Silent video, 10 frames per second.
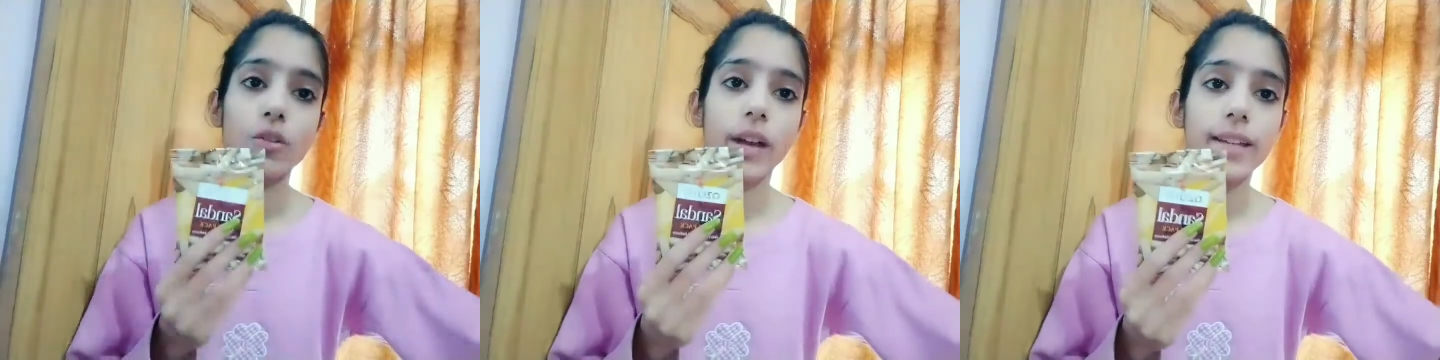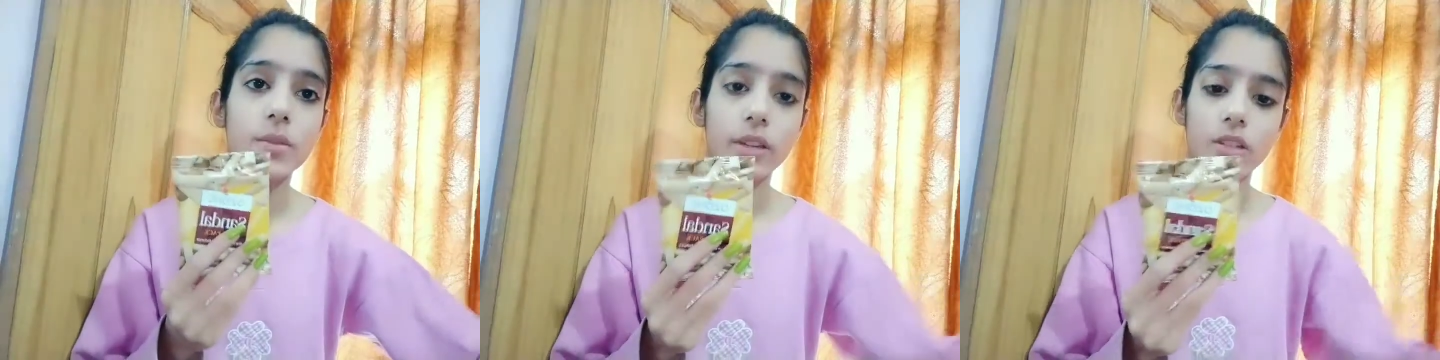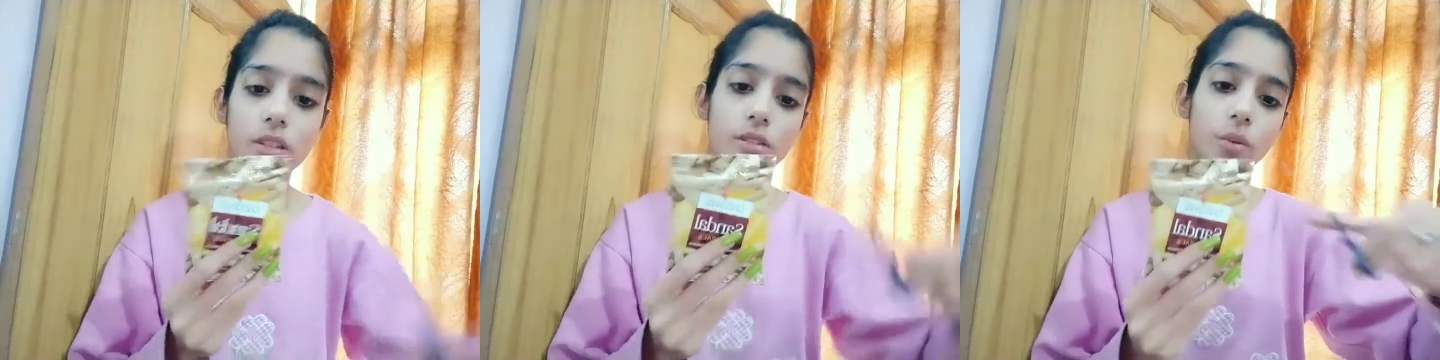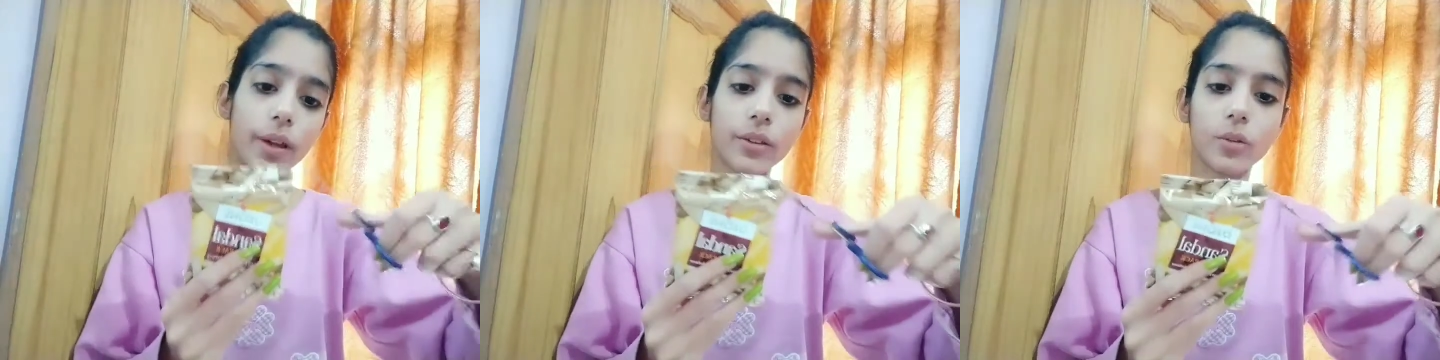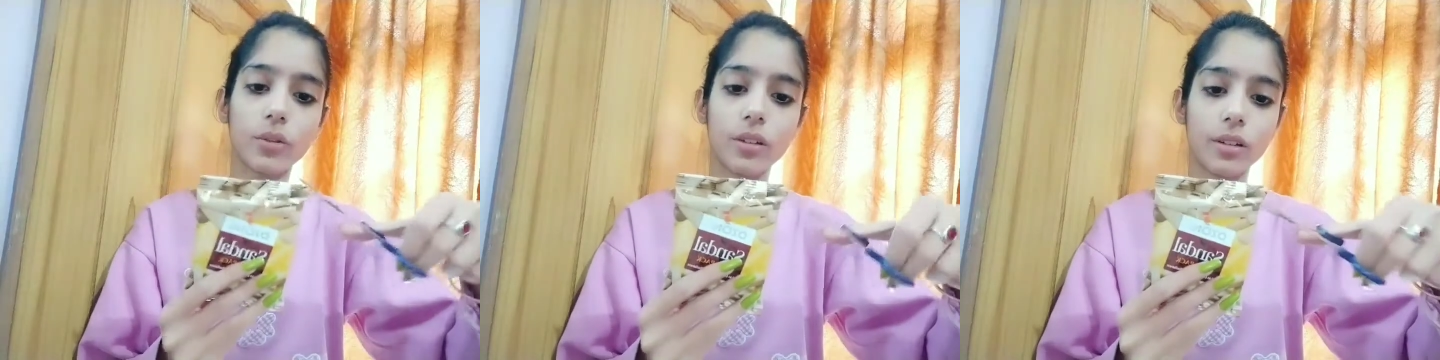guys, we are just going to
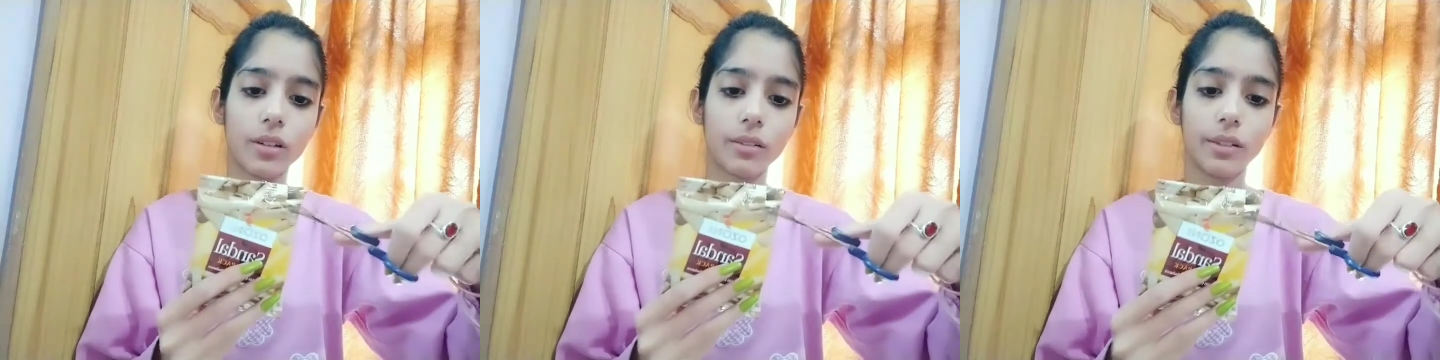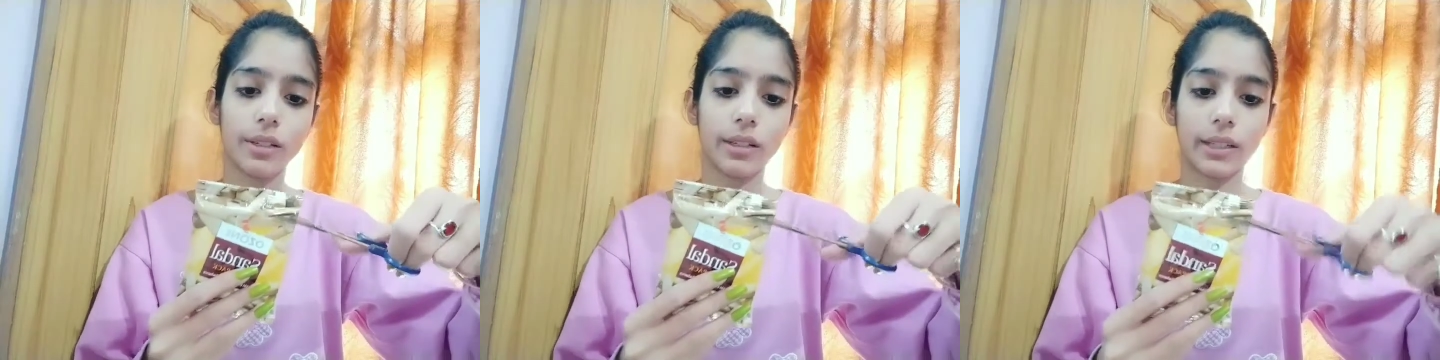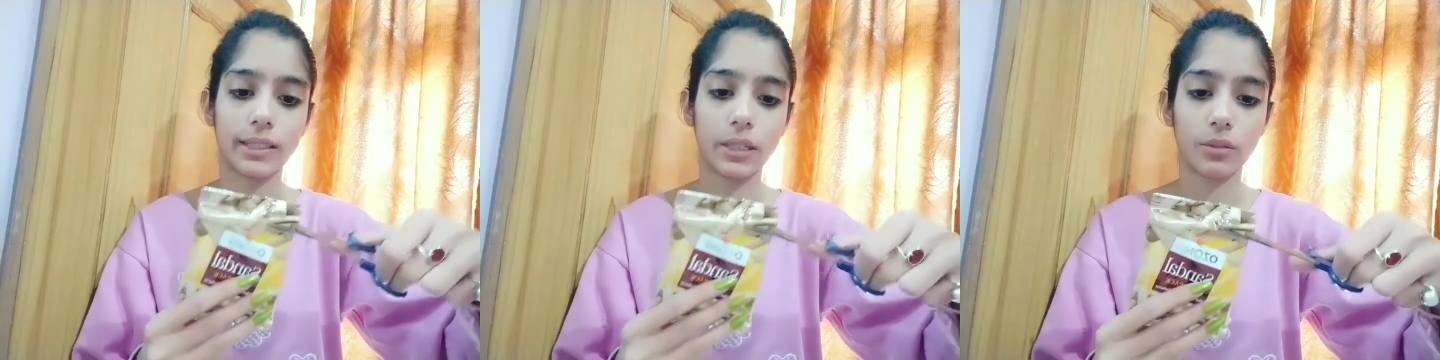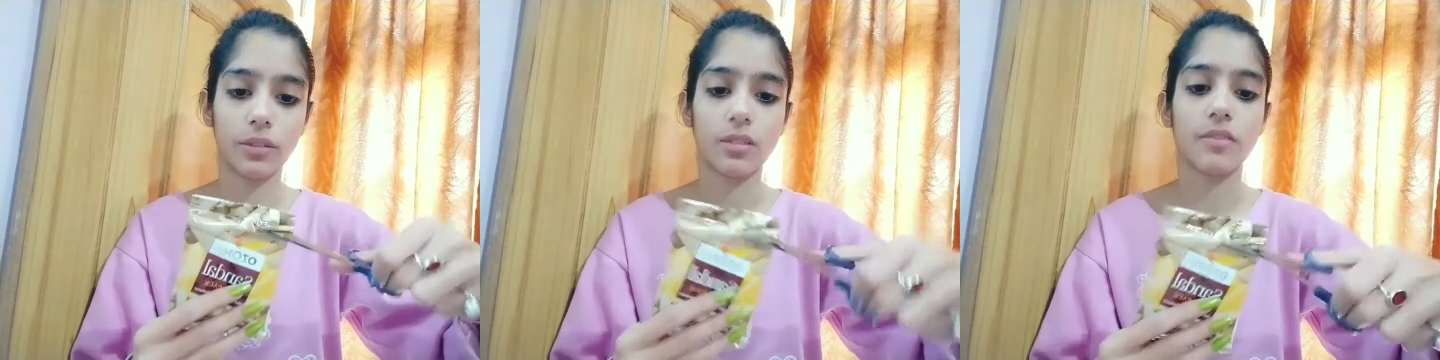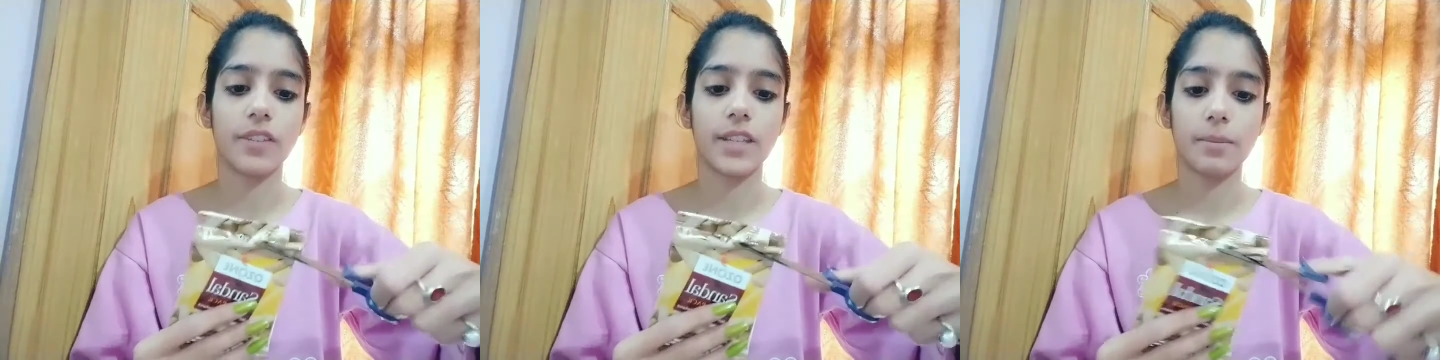cut out this
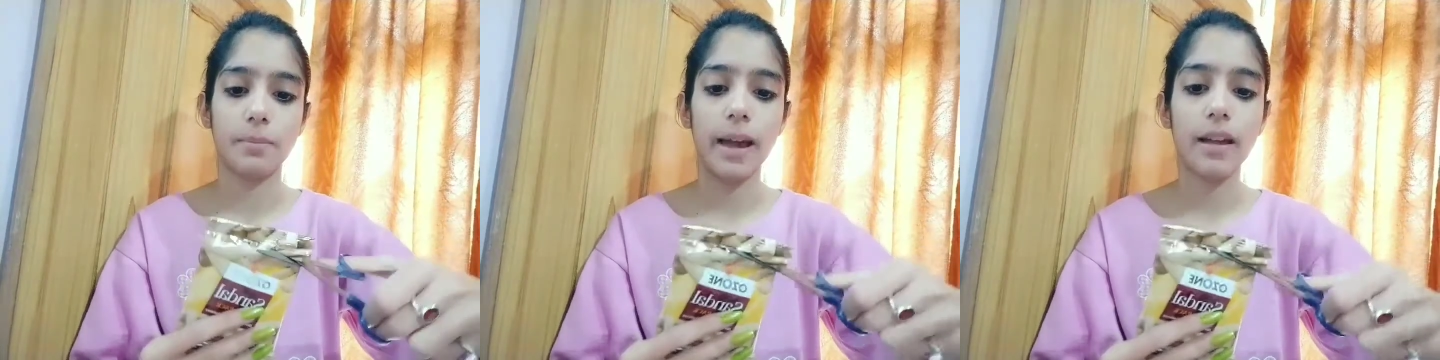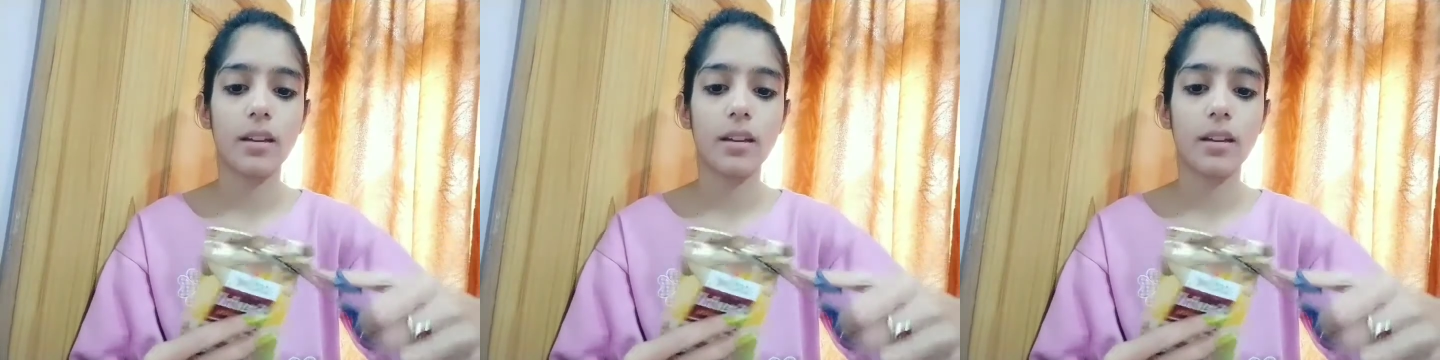face pack